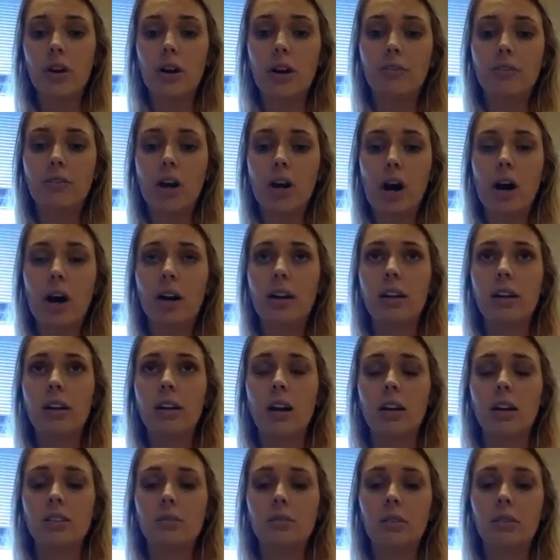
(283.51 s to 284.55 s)
off guard and it
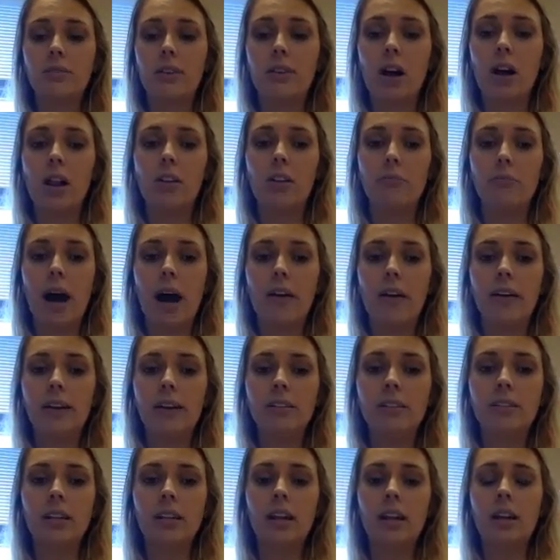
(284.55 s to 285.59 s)
caused him to fall off balance.